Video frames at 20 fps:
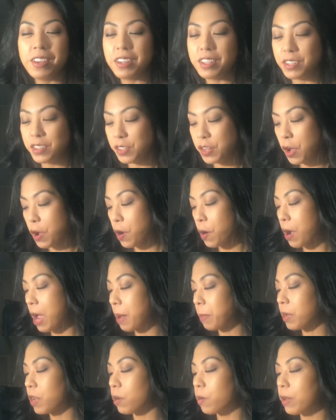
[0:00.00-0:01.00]
So
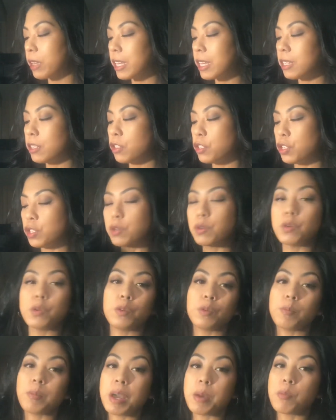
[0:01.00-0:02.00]
I'm going
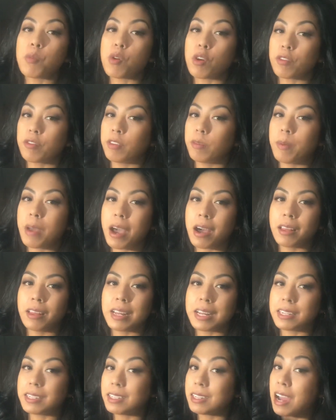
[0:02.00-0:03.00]
into my Morphe palette.
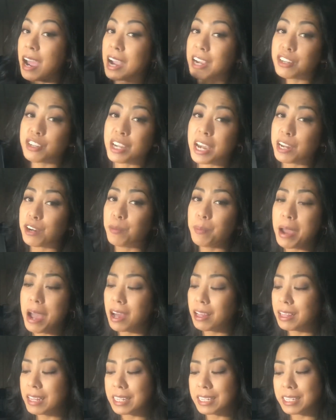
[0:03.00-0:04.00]
It's an eyeshadow
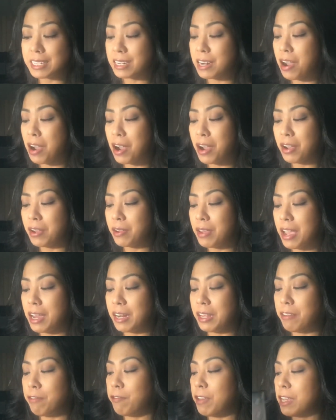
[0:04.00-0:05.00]
palette. It's not
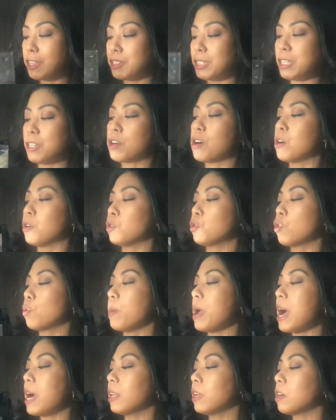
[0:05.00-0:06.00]
any fancy contour
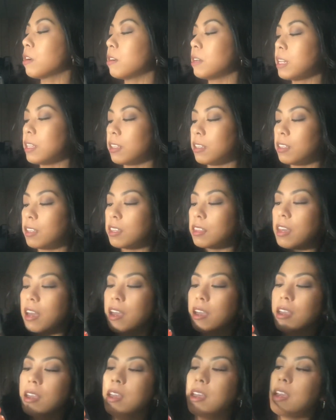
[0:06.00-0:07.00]
palette or anything like that.